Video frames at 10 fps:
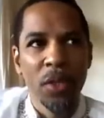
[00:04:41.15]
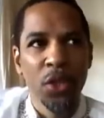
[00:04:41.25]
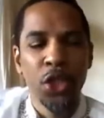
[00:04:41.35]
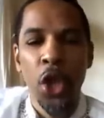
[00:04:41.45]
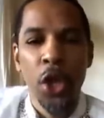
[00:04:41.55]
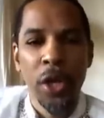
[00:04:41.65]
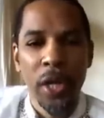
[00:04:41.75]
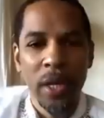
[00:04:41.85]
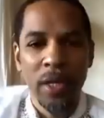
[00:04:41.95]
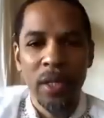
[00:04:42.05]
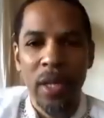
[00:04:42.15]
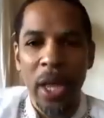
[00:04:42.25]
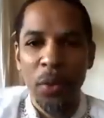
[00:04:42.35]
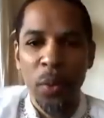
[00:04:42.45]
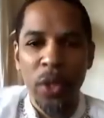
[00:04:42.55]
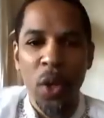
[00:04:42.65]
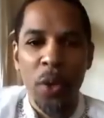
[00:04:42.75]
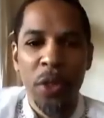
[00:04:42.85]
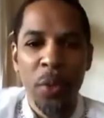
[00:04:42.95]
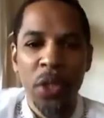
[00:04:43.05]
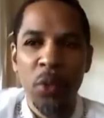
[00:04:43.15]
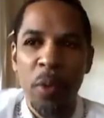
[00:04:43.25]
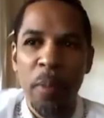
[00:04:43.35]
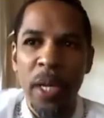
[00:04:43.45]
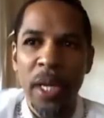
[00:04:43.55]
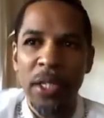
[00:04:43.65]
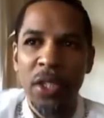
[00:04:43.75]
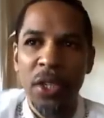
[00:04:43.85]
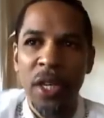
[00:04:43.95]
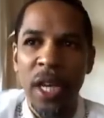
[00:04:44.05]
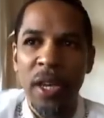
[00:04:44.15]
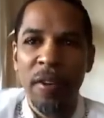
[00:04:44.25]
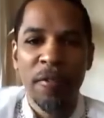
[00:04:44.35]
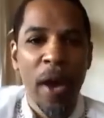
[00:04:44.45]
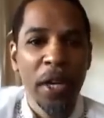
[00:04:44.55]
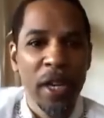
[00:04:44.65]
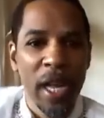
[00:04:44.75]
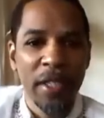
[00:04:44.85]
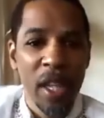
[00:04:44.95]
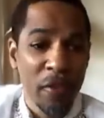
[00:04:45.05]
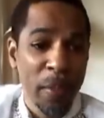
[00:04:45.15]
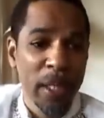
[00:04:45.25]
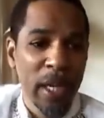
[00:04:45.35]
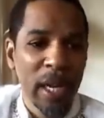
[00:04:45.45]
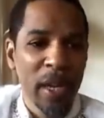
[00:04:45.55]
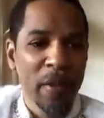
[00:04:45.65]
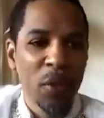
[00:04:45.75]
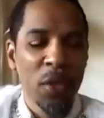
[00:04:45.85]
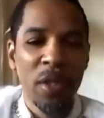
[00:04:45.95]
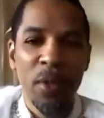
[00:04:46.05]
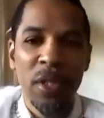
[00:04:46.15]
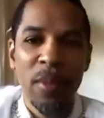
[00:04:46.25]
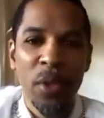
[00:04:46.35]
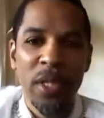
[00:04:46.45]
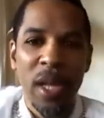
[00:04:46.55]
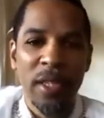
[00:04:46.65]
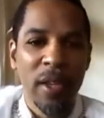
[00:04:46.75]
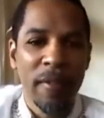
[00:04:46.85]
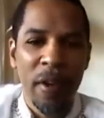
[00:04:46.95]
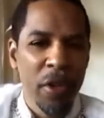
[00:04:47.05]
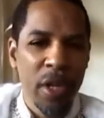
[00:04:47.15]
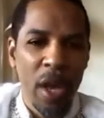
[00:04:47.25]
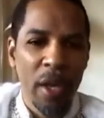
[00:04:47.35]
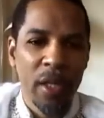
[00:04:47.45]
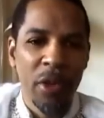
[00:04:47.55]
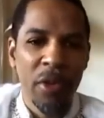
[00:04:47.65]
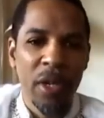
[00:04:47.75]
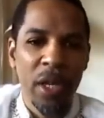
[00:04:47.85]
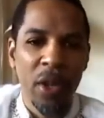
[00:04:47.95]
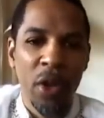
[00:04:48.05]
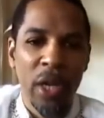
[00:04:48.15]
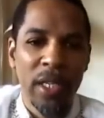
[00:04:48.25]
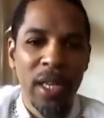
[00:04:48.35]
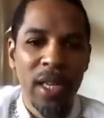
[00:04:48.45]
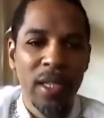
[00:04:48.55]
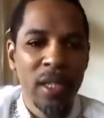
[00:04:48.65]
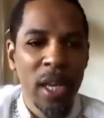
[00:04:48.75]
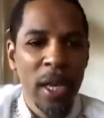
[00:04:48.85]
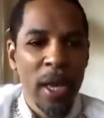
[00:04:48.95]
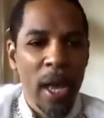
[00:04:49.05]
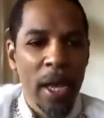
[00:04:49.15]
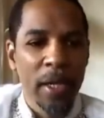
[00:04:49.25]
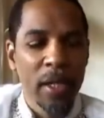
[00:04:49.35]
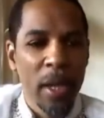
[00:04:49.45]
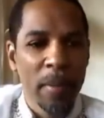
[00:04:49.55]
journeys that we go through as human beings as to finding ourselves. Particularly, of course, the Muslim All Stars are very young; they're in their early teens, and